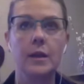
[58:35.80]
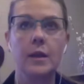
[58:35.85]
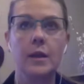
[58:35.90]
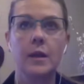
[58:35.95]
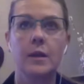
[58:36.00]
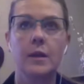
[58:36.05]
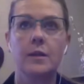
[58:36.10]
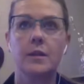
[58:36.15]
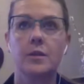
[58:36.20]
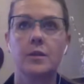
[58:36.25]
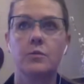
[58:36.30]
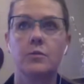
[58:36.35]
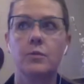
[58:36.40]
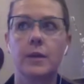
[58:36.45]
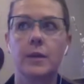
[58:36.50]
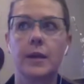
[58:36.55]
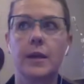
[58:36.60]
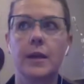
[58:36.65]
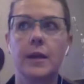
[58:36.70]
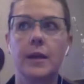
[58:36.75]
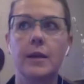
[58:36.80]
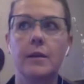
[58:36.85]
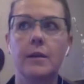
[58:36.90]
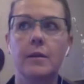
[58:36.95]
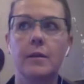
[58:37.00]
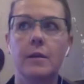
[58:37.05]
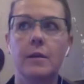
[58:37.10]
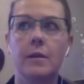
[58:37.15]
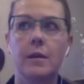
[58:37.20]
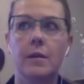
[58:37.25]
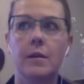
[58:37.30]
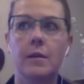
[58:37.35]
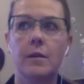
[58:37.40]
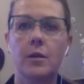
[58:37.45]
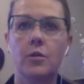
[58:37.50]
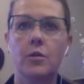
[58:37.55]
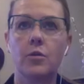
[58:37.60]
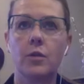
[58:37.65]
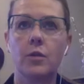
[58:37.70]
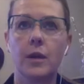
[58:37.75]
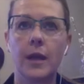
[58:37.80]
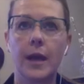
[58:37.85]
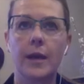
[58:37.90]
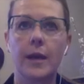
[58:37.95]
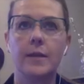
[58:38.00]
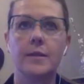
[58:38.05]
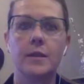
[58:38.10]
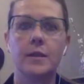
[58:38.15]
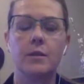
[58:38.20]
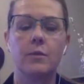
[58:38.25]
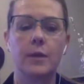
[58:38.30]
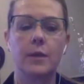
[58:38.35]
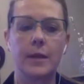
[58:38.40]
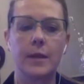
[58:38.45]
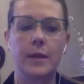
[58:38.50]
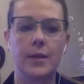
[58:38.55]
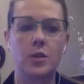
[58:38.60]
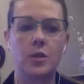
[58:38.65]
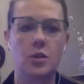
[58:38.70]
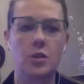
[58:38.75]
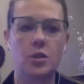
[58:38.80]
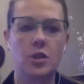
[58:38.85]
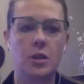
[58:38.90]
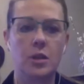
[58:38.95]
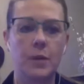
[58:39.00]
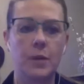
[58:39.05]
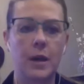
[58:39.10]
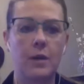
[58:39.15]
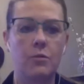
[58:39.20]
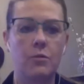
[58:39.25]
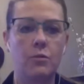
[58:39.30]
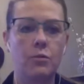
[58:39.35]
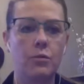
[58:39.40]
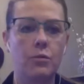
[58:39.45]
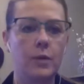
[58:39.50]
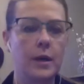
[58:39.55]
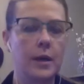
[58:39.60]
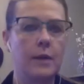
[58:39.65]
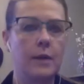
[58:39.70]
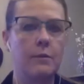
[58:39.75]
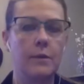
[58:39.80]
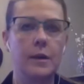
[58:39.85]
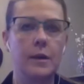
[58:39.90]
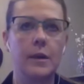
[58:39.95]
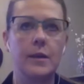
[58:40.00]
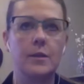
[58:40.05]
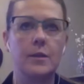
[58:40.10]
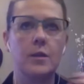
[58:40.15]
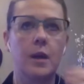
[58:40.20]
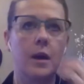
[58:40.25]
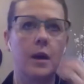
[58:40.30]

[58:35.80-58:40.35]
this really creates a relationship and really, really